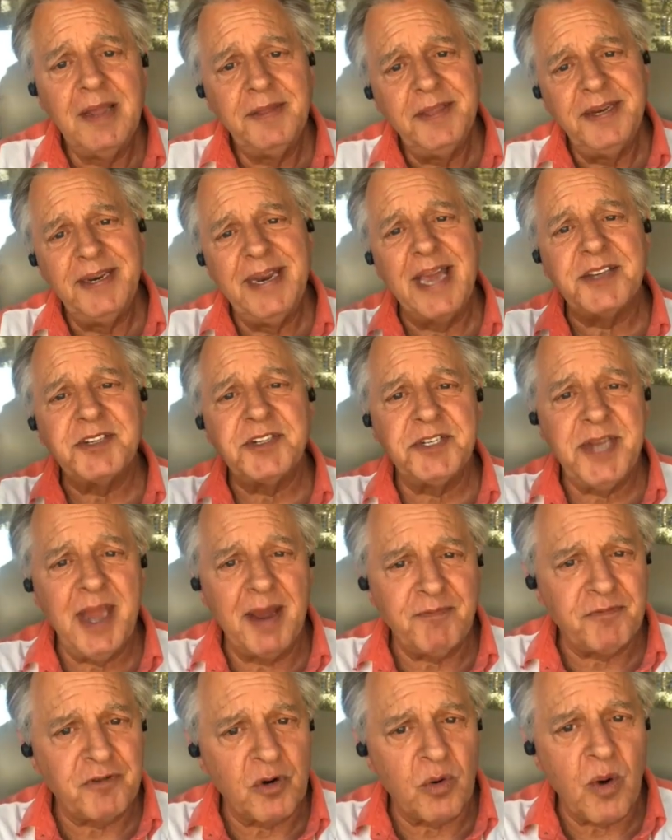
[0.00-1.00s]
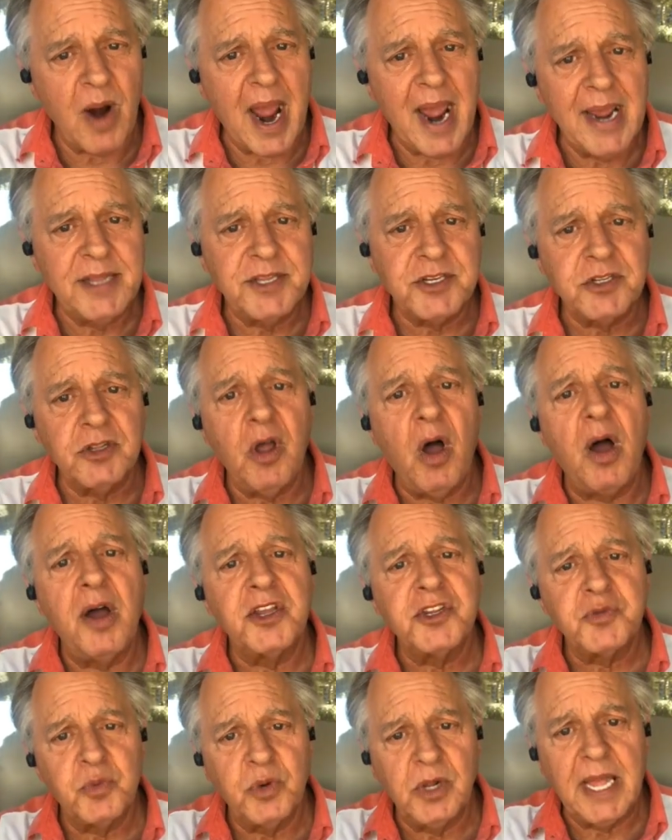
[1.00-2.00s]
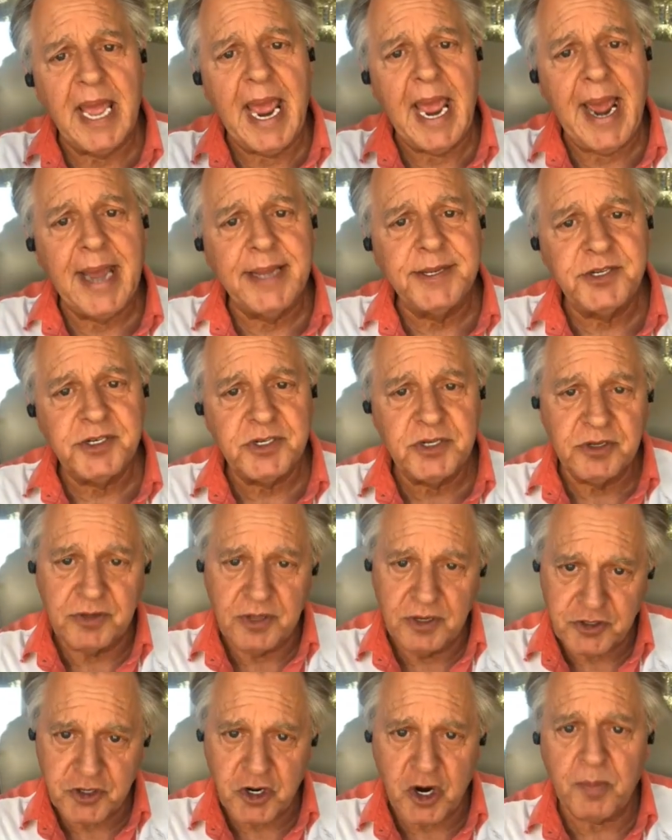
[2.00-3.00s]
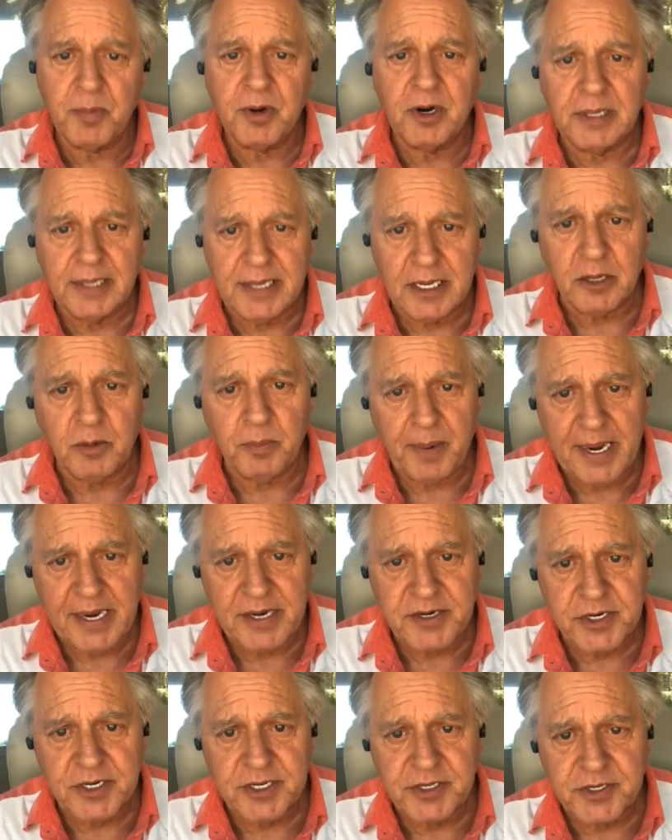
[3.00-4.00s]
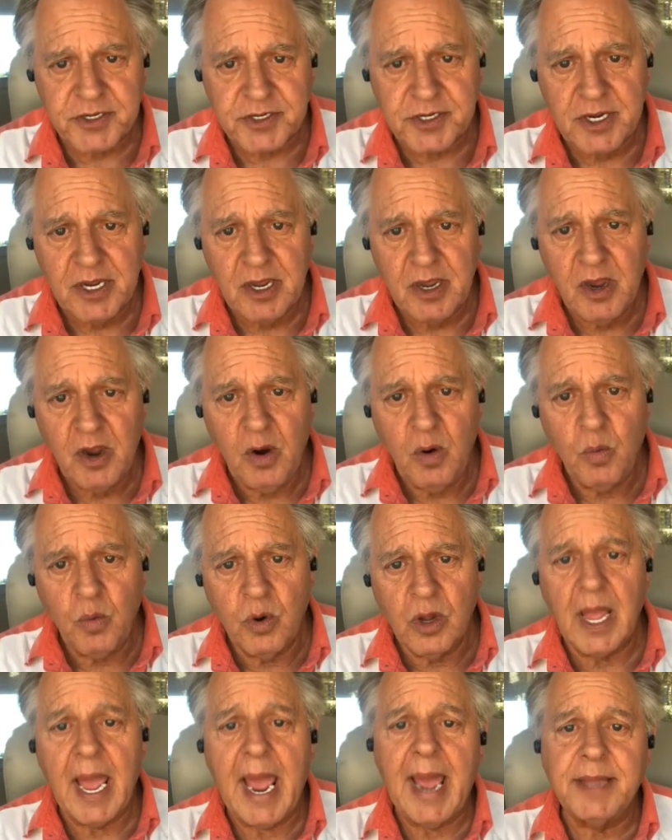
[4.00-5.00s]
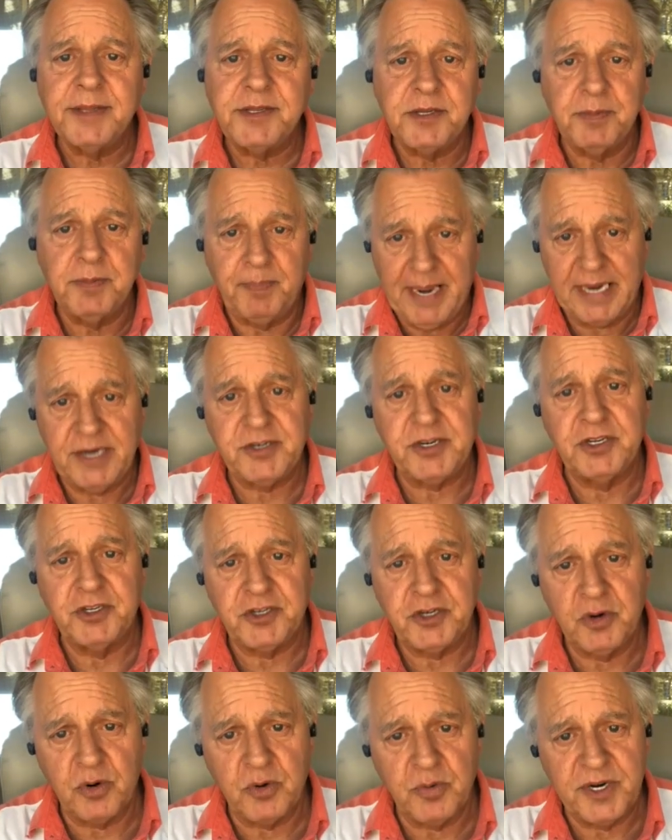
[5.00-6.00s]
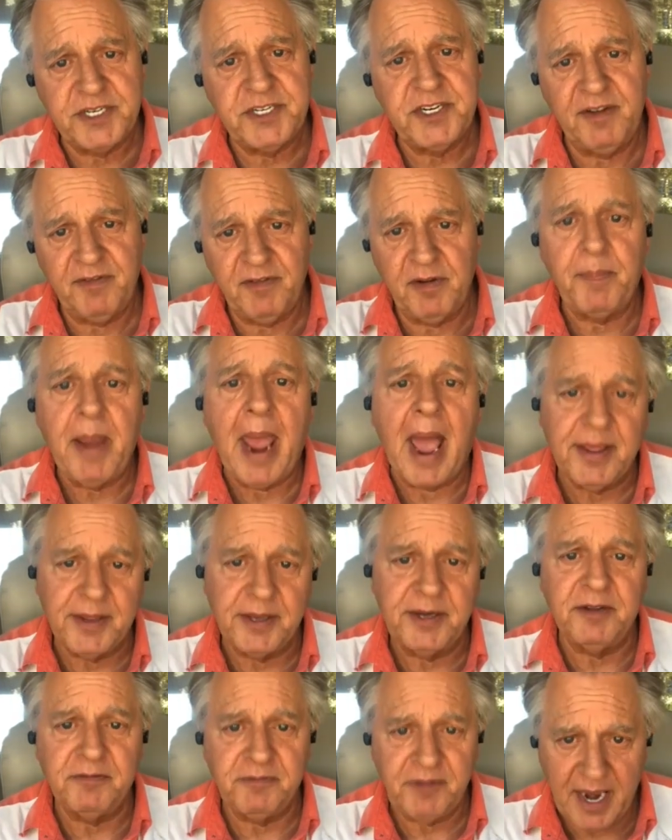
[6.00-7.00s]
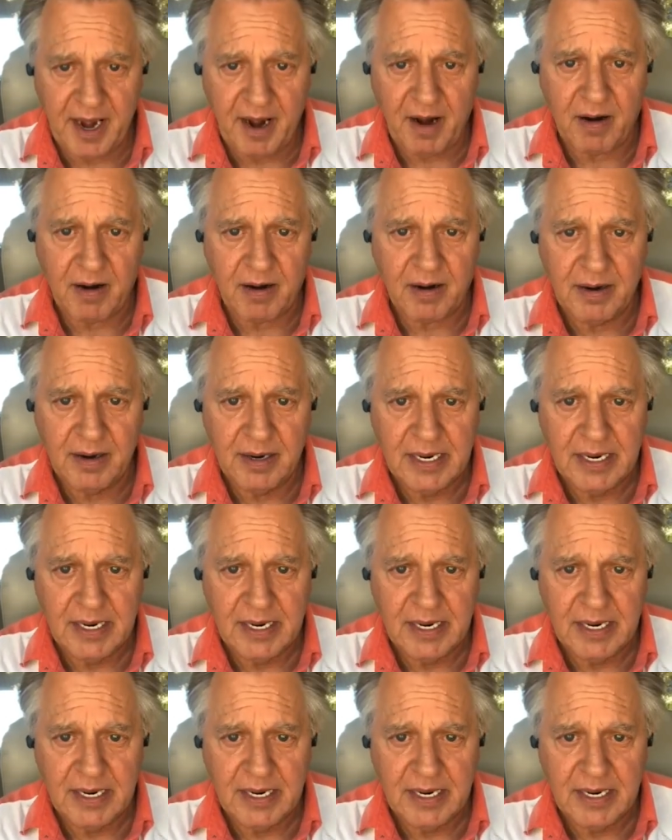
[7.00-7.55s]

The next step for Ryan's Law is we'll add to the terminal ill patients, we'll add to patients who are receiving palliative care.